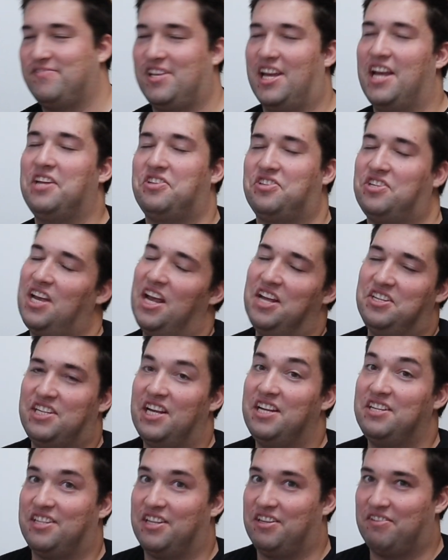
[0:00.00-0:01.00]
it's
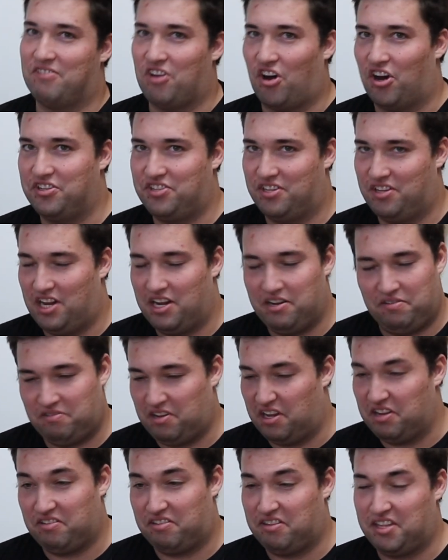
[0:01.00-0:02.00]
easy
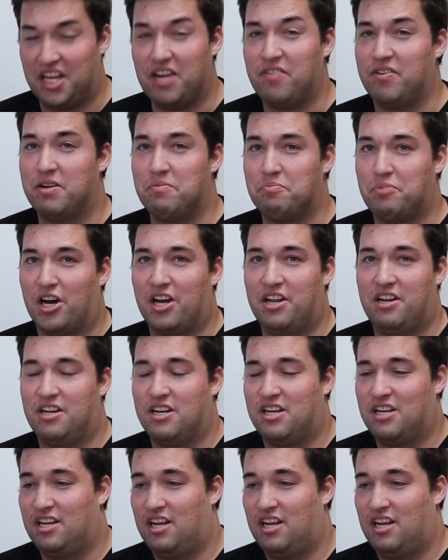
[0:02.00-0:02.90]
in theory, but